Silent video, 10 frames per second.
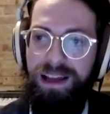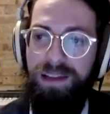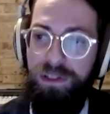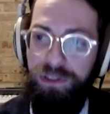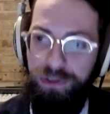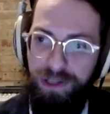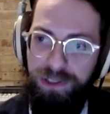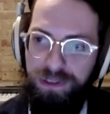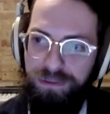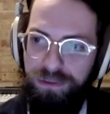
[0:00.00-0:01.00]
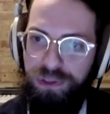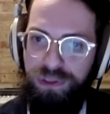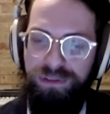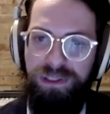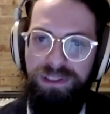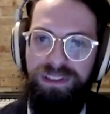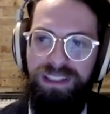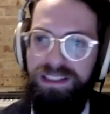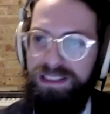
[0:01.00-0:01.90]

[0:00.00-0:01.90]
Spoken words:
the destruction of the universe, and